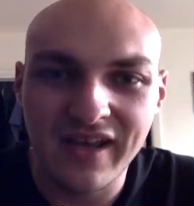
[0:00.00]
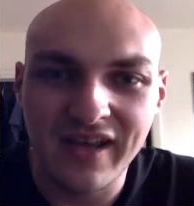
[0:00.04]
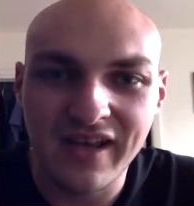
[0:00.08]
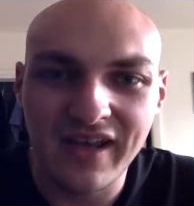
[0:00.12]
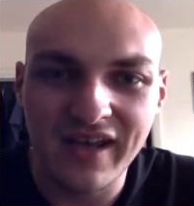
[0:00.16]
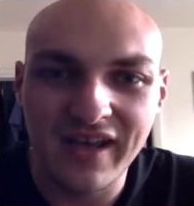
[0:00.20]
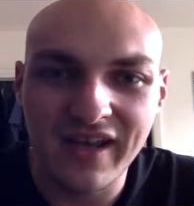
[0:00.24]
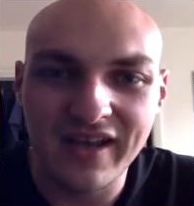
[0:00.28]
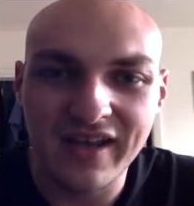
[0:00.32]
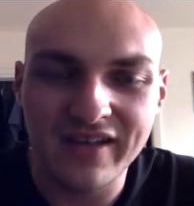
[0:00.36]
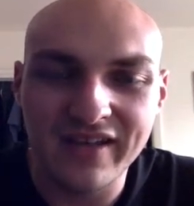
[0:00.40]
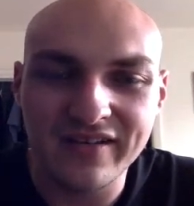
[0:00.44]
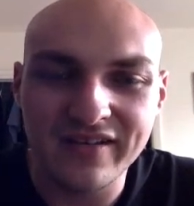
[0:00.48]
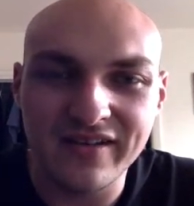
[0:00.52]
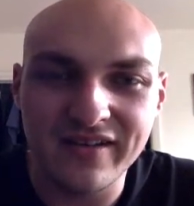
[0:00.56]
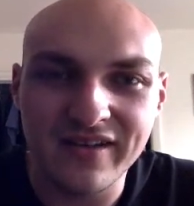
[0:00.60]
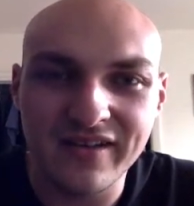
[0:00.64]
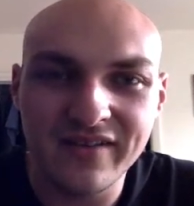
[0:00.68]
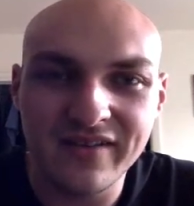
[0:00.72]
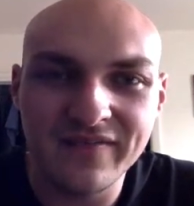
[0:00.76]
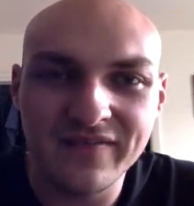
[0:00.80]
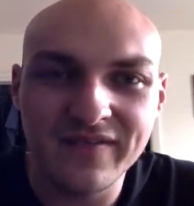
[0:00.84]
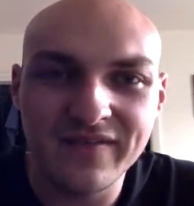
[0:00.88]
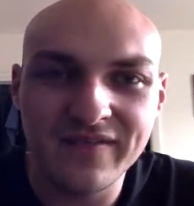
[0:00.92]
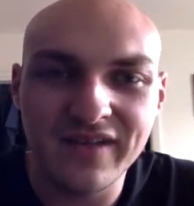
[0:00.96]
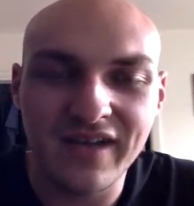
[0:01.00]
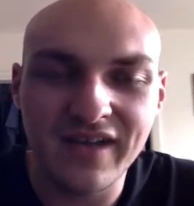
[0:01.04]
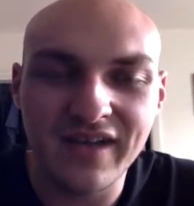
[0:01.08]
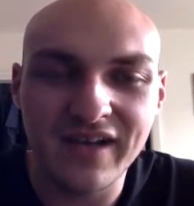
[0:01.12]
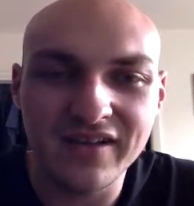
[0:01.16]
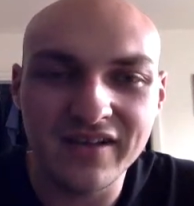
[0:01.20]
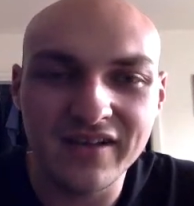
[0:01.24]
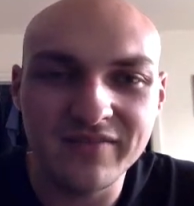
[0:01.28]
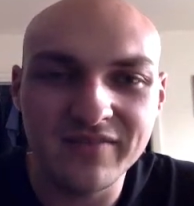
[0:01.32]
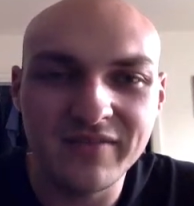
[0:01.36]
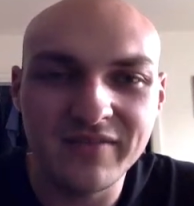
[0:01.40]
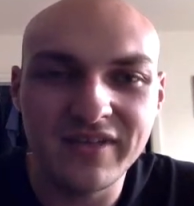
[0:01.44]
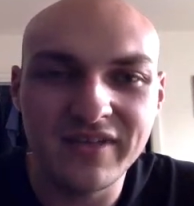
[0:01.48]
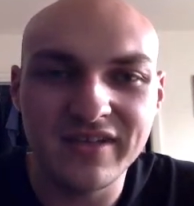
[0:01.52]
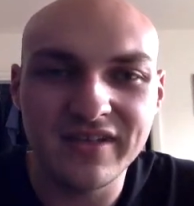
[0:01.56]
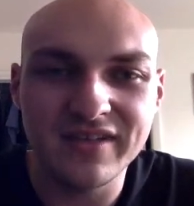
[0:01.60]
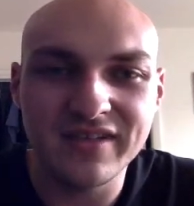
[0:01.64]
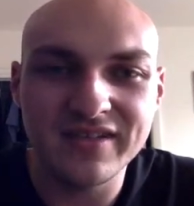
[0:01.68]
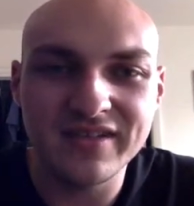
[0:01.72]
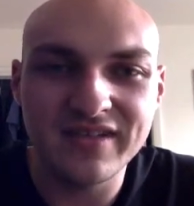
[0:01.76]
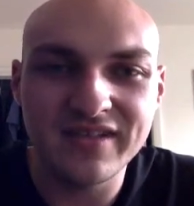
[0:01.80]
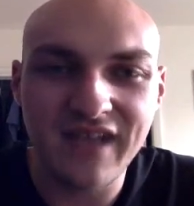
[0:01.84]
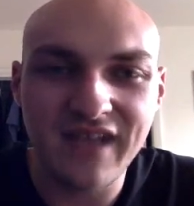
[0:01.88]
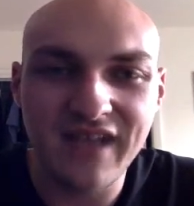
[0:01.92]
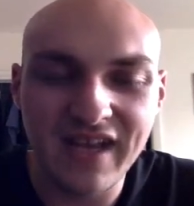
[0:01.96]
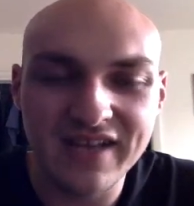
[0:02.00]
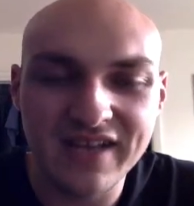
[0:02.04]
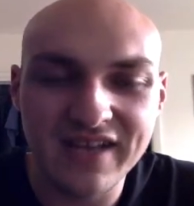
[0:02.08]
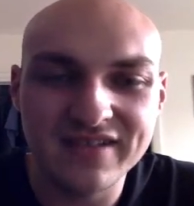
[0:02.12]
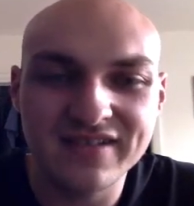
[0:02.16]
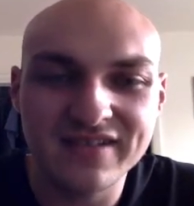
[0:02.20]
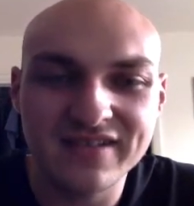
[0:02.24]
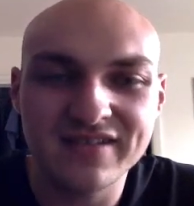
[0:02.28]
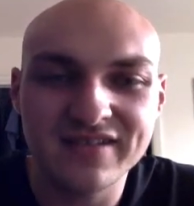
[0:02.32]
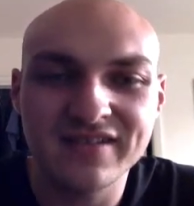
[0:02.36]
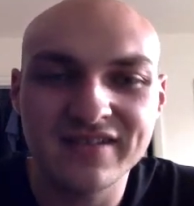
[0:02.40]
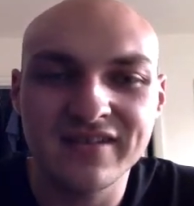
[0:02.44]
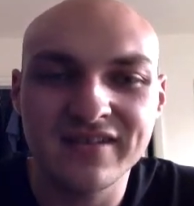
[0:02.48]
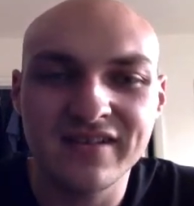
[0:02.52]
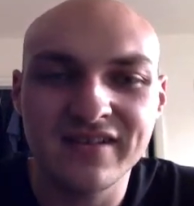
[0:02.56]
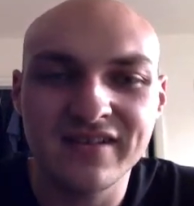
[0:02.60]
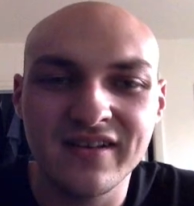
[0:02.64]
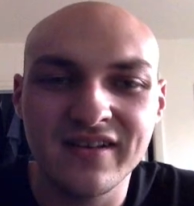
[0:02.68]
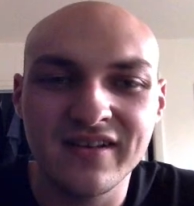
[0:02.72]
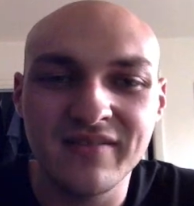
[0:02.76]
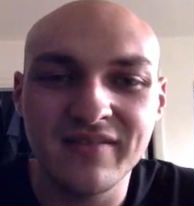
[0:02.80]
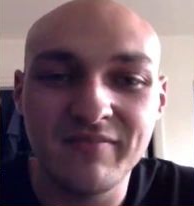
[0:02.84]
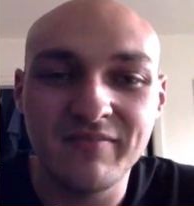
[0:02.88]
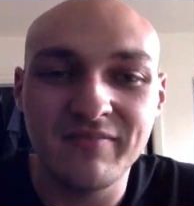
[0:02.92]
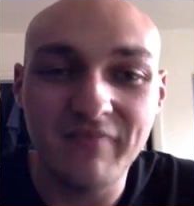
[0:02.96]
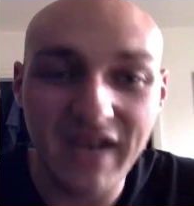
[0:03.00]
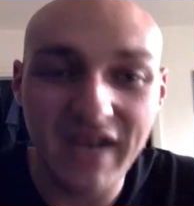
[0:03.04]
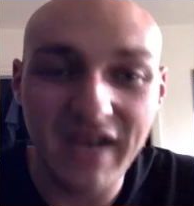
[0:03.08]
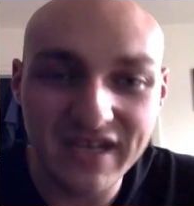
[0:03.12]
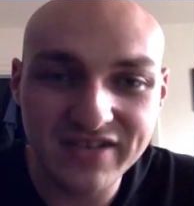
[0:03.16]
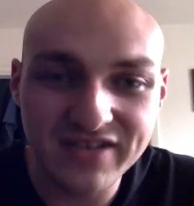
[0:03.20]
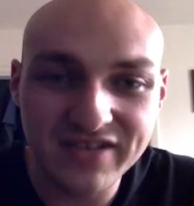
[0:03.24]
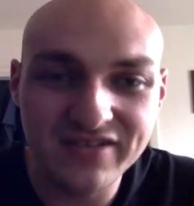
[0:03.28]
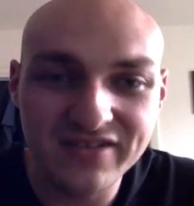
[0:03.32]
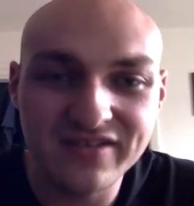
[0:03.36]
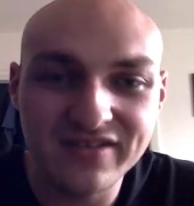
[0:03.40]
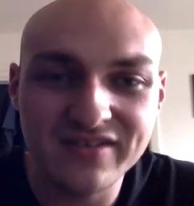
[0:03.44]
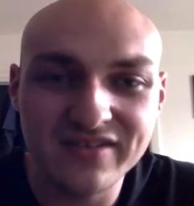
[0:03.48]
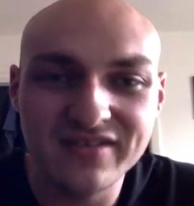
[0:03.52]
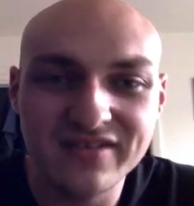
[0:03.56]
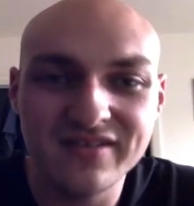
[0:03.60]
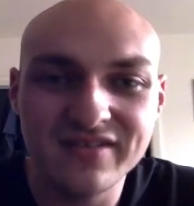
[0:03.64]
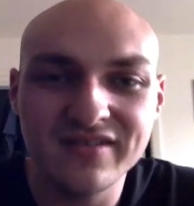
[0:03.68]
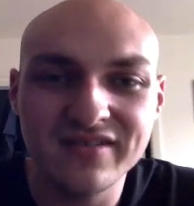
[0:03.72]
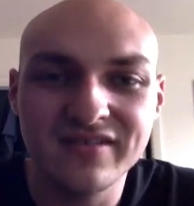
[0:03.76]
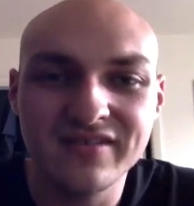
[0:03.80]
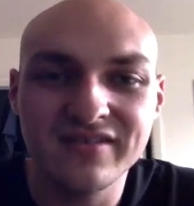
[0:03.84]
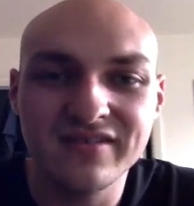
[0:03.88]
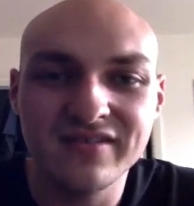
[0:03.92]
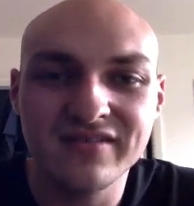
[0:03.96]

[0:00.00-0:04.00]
And if the element in tasks matches,